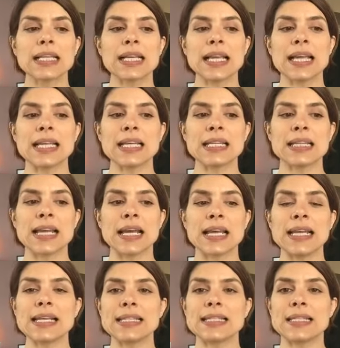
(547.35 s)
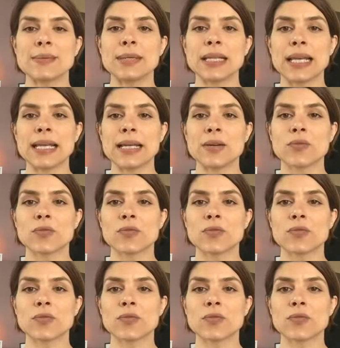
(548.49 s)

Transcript: It is stimulating